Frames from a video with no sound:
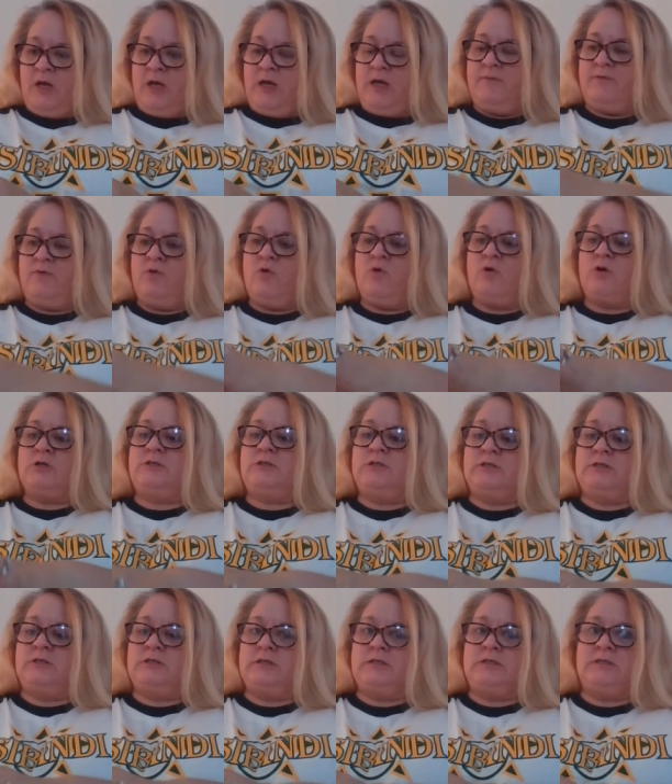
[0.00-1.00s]
And of course,
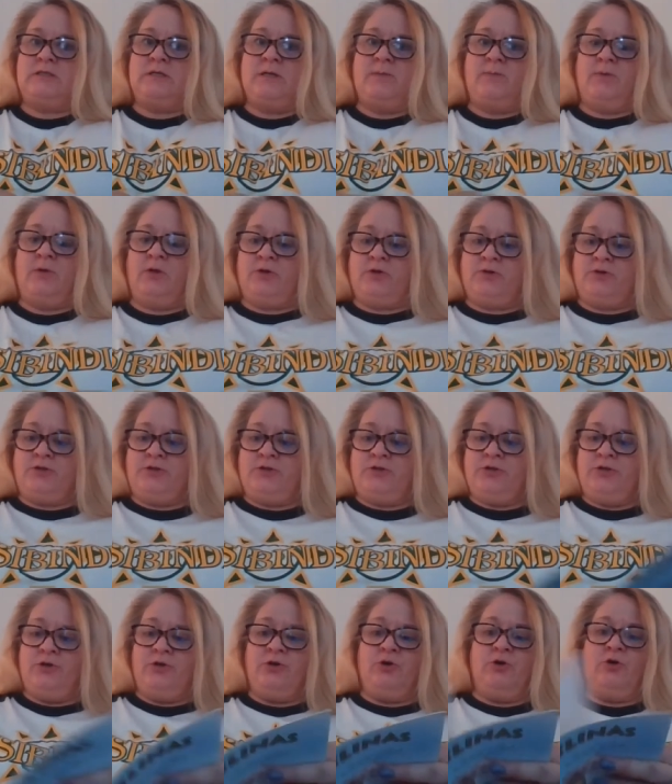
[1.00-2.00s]
this is similar
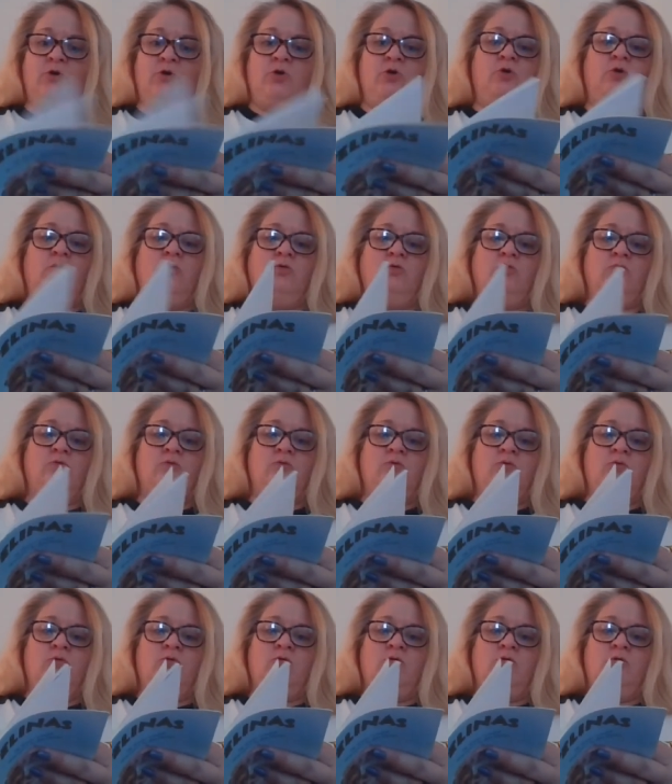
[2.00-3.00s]
to
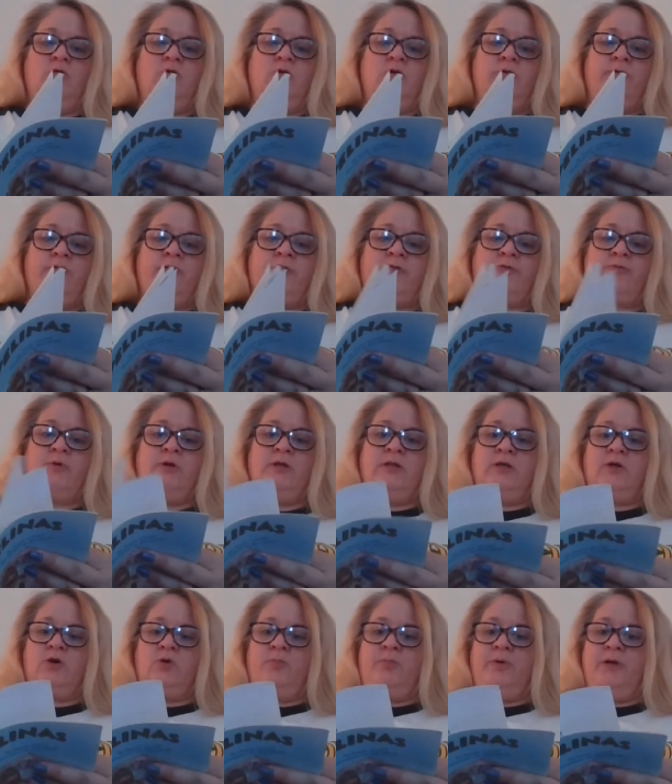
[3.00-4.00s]
the Three
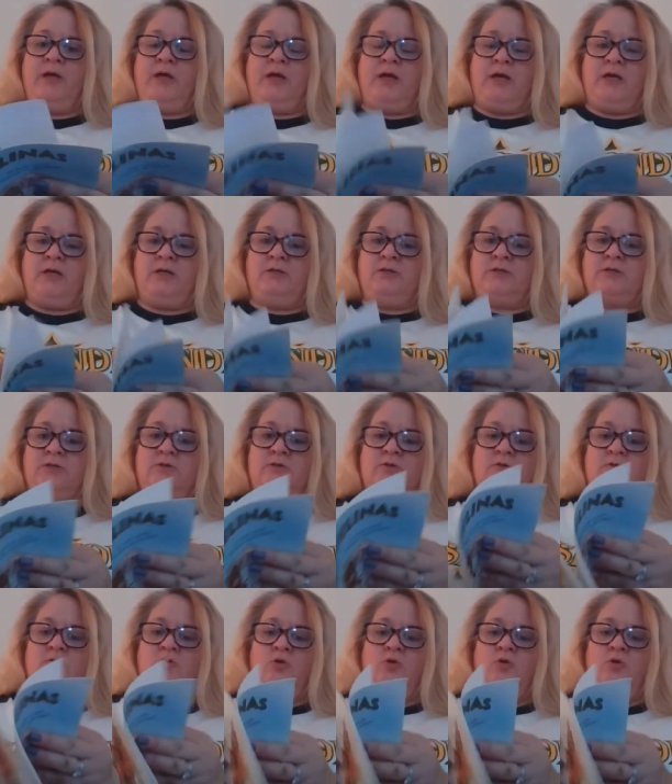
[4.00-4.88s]
Little Pigs,